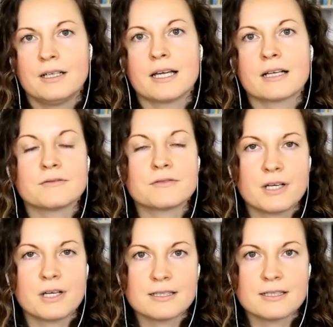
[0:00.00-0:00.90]
or lack
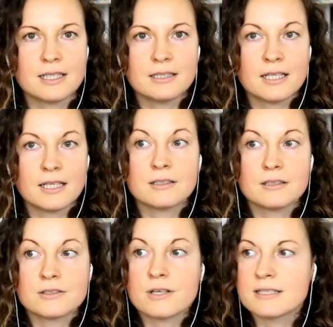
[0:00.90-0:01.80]
of trust and
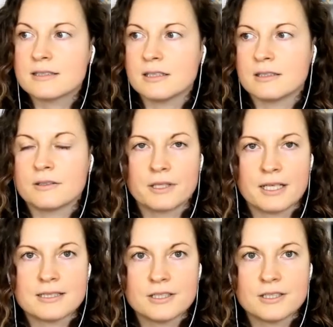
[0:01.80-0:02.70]
and trust in an
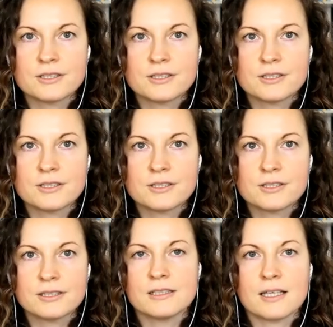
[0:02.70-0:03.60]
organization
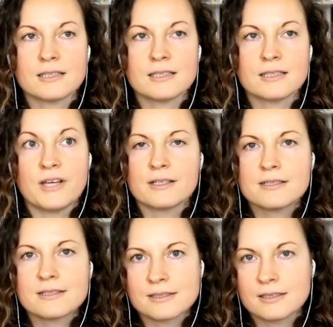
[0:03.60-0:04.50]
in and
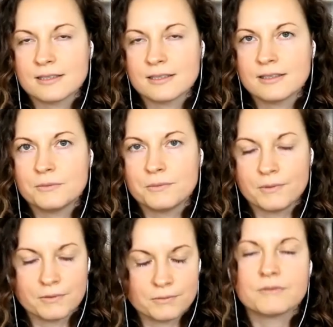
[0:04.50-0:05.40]
fairness
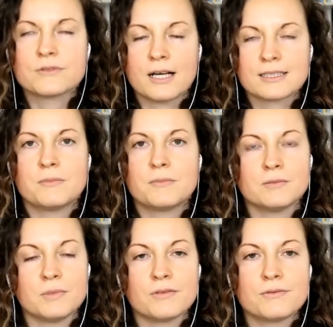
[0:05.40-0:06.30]
we've talked
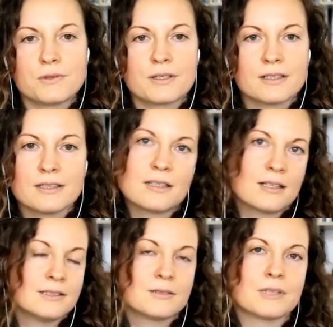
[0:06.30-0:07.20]
about it before
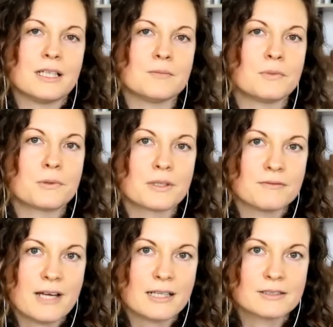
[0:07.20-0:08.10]
they're really
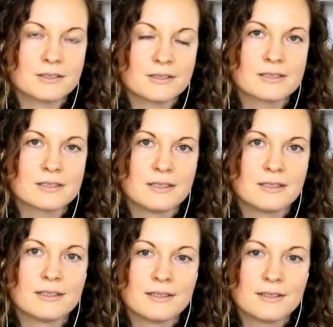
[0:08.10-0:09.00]
important factors
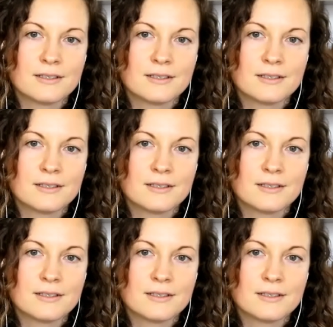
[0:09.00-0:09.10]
